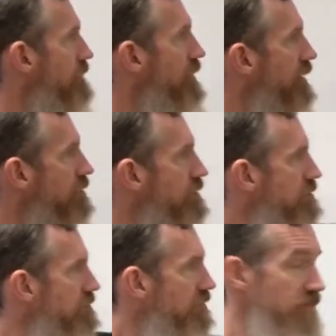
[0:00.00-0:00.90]
meters,
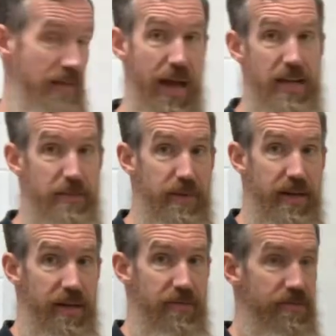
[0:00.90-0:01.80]
that has to be a
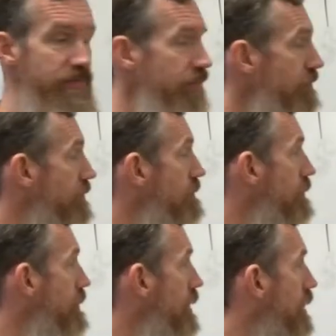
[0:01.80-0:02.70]
negative.
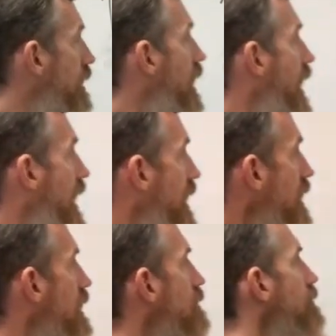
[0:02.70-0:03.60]

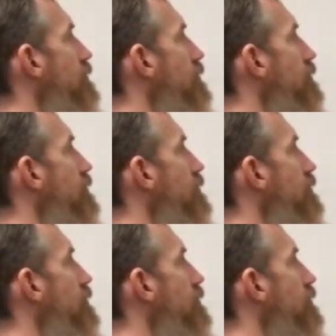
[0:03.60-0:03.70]
If